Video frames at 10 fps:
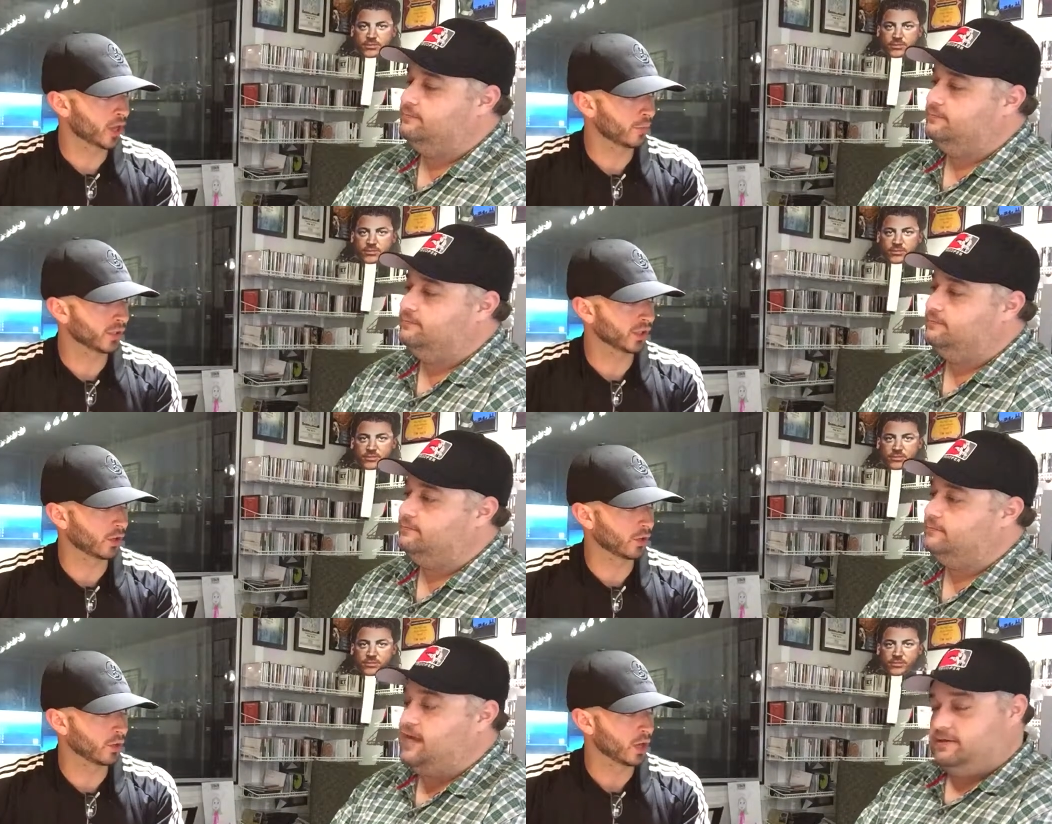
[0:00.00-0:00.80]

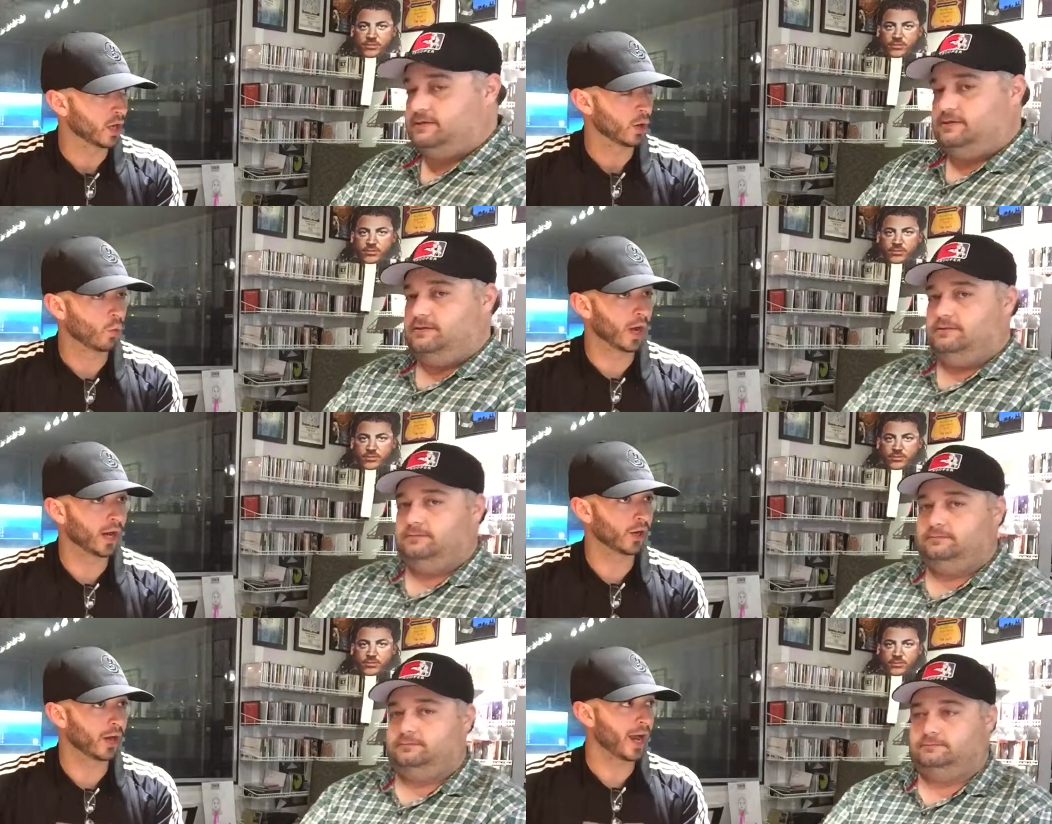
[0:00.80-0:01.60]
Speaker 1: episode. Yes.
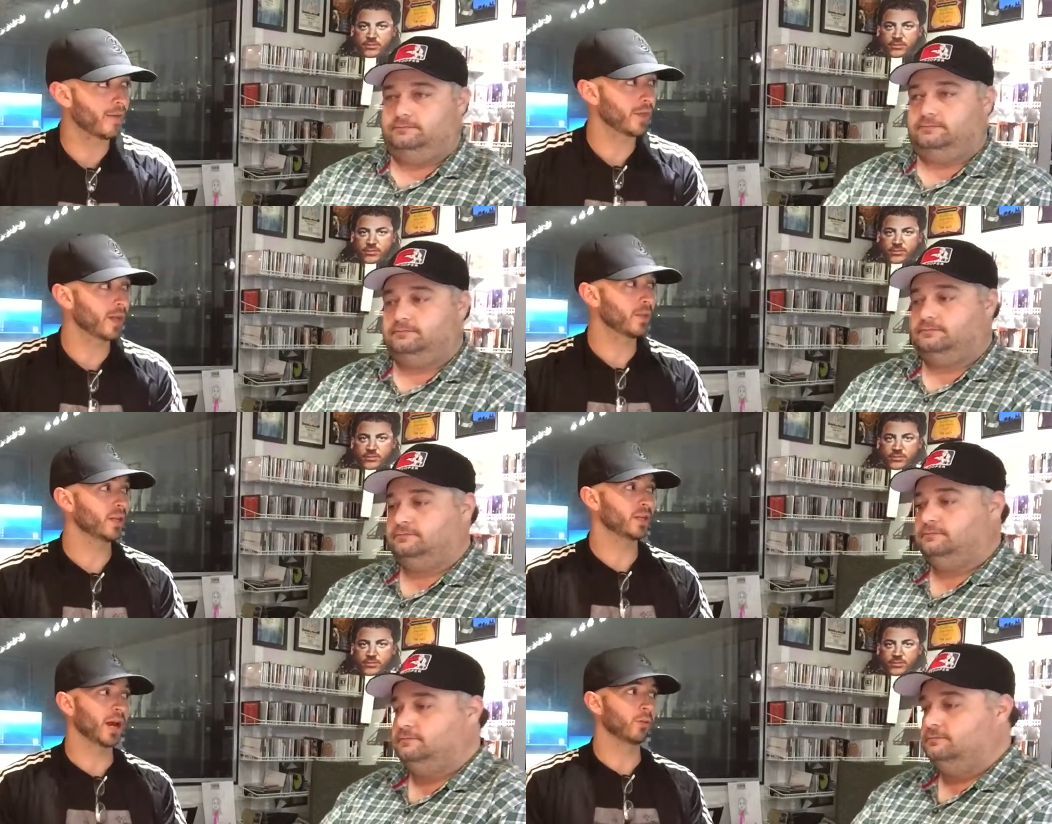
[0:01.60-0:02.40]
Where have they
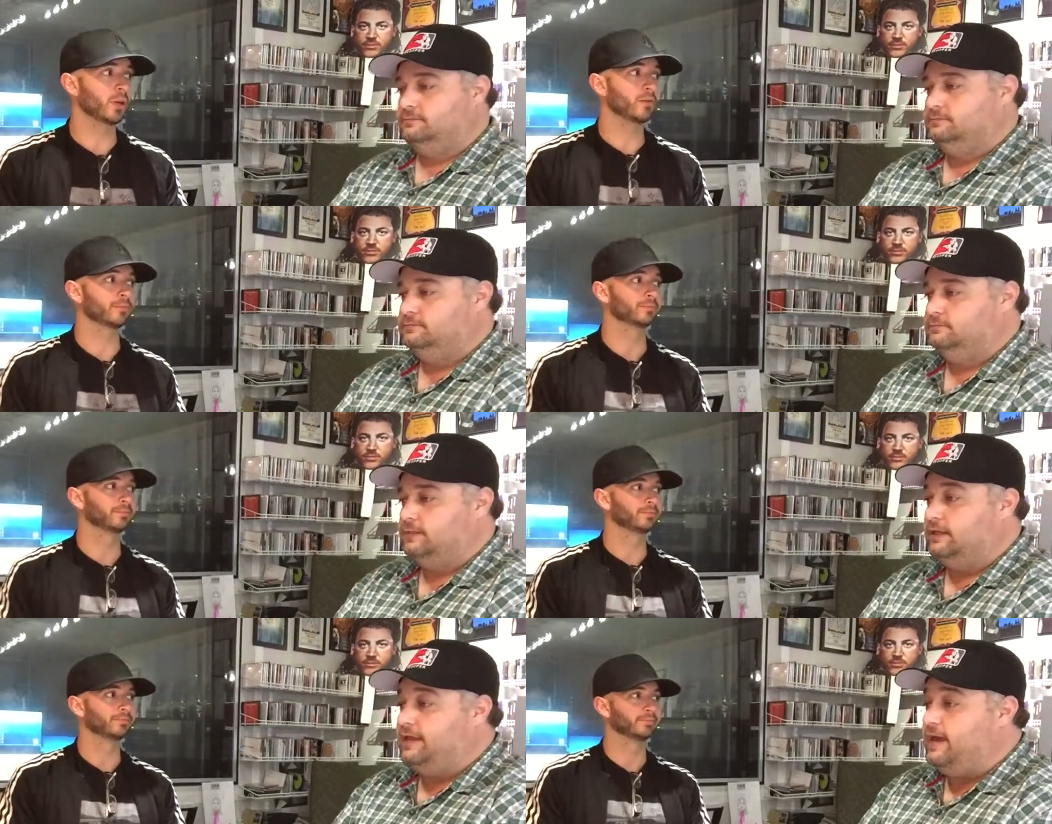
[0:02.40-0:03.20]
been? Now we know.
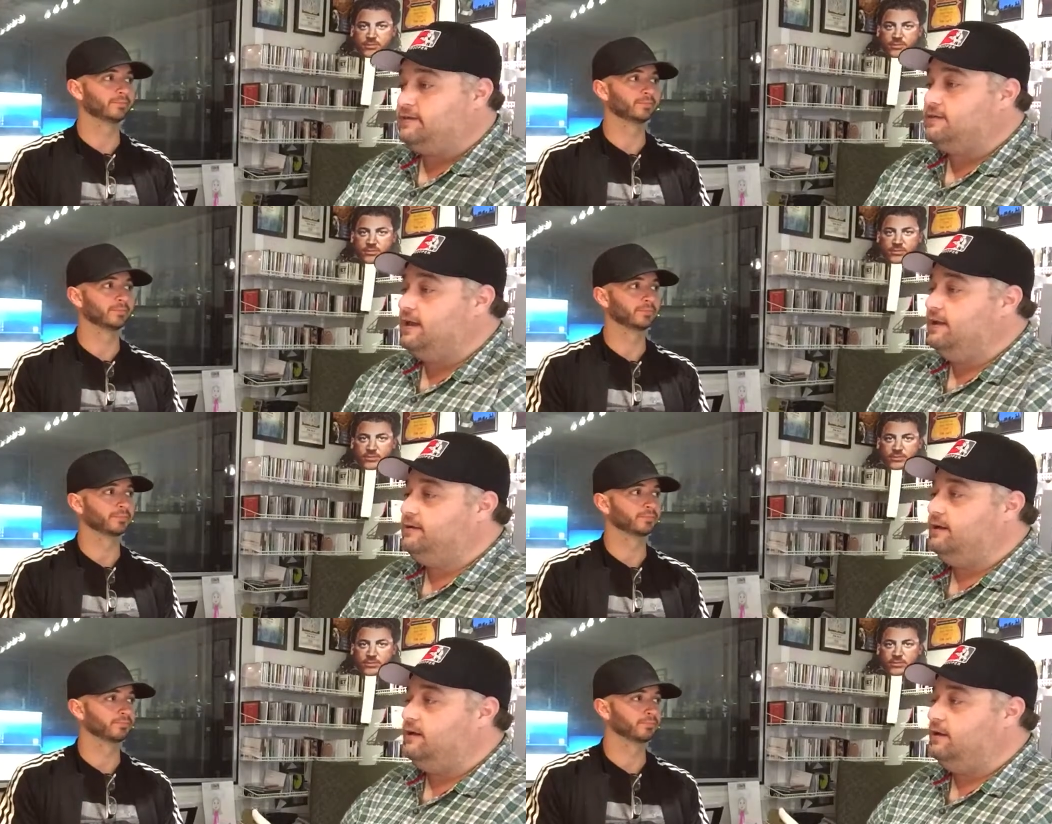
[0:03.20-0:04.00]
Yes,
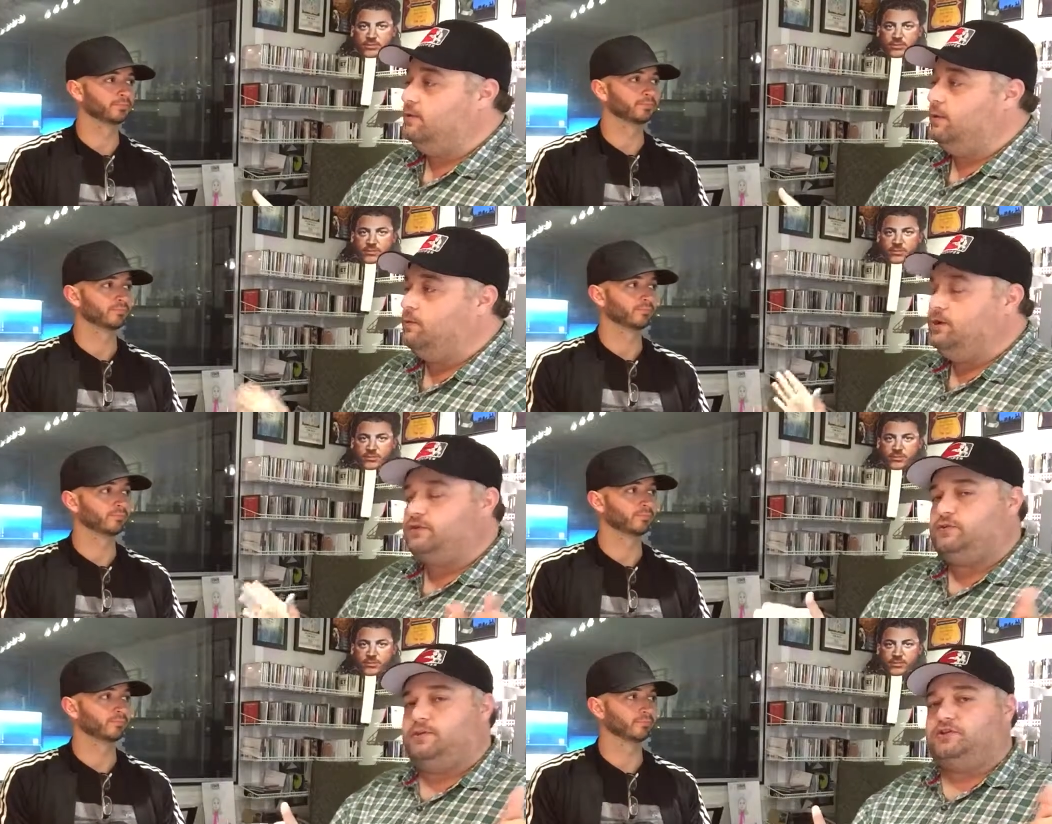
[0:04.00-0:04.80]
Speaker 2: and uh, we won't
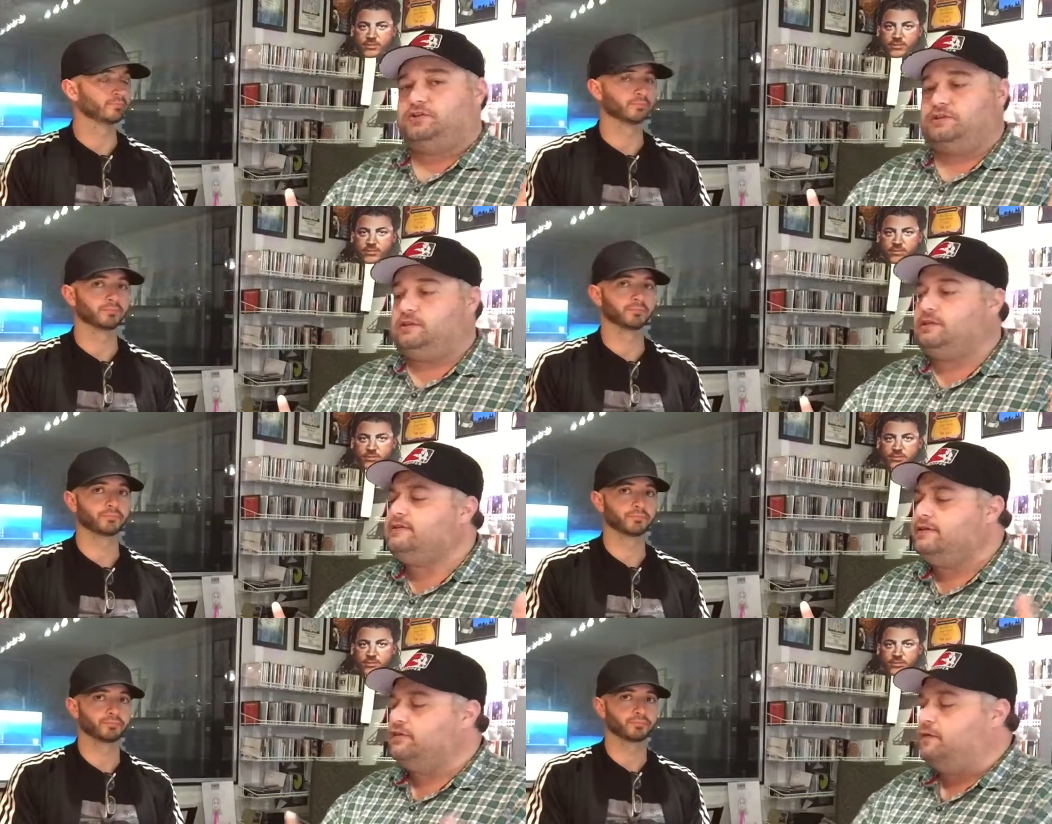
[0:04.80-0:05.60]
get too much into the
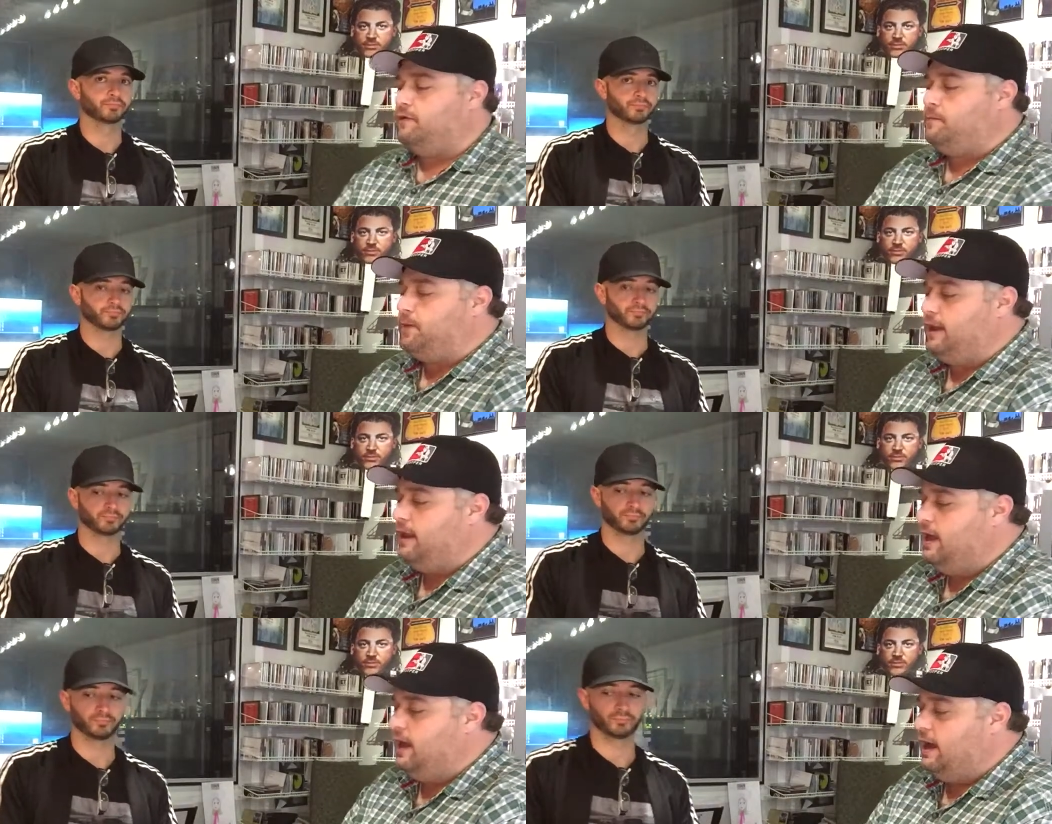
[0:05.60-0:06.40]
details of it,
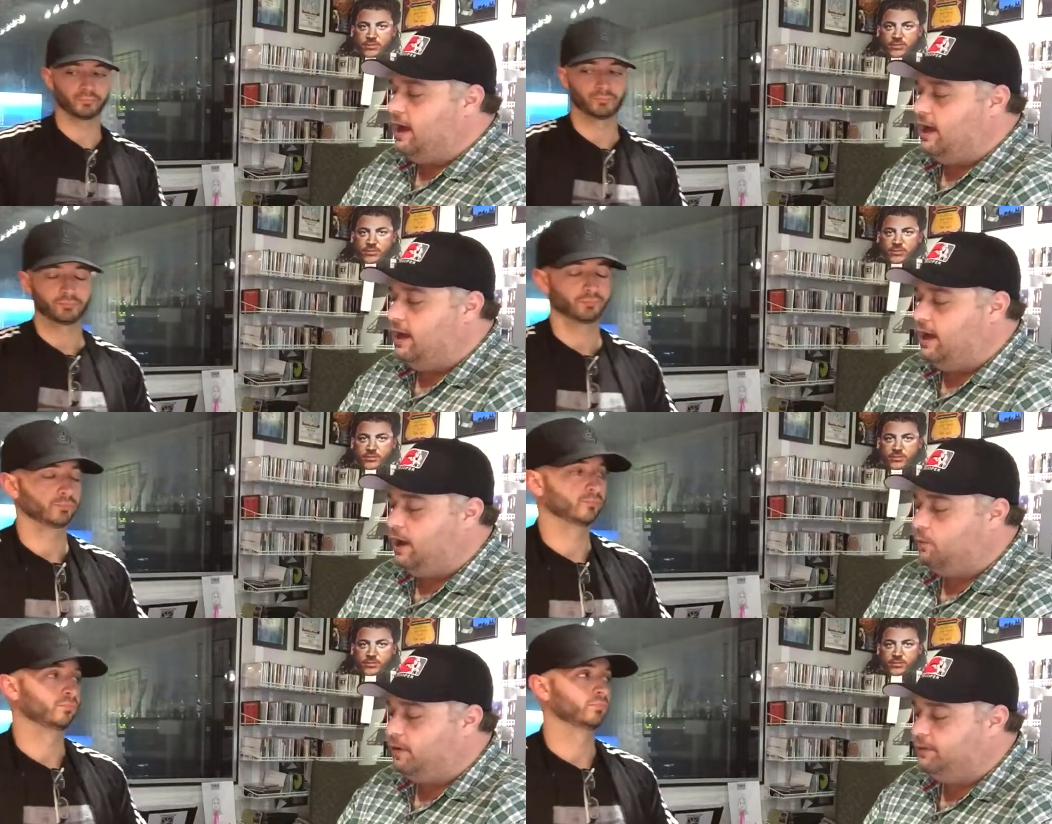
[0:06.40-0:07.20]
but
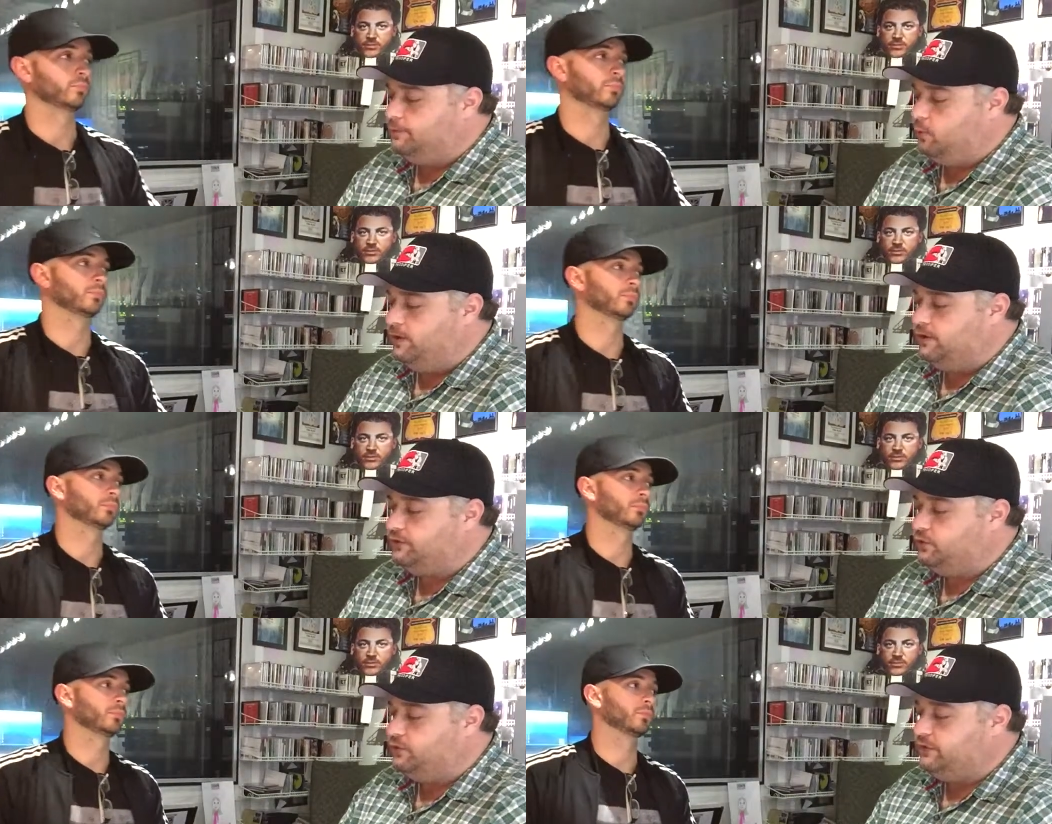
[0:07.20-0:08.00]
uh, I wanted to point
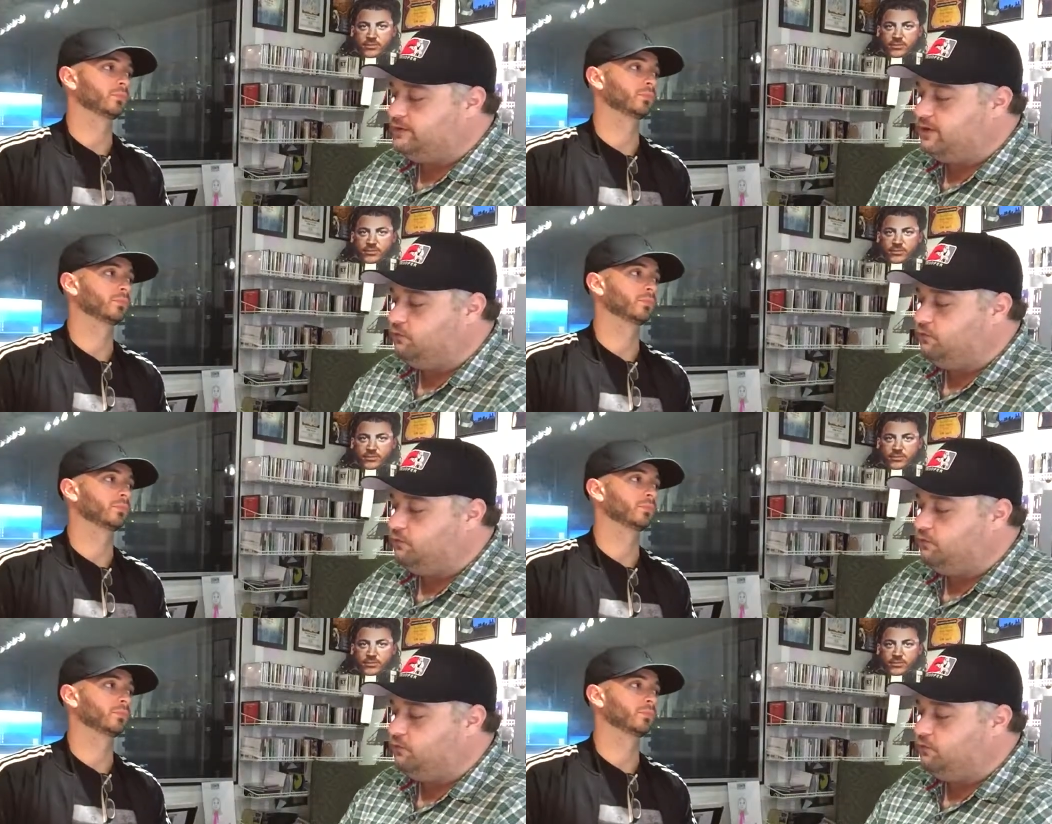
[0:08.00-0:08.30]
out two things I